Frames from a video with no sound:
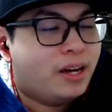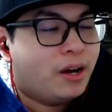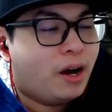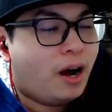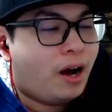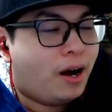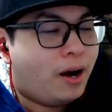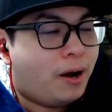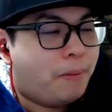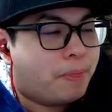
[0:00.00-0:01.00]

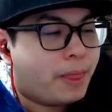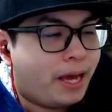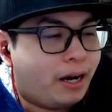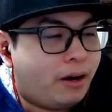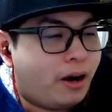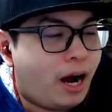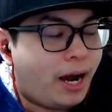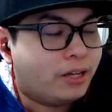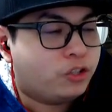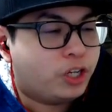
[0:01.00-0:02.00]
And our
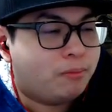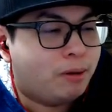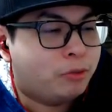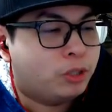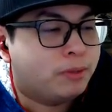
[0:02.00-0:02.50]
highest channel membership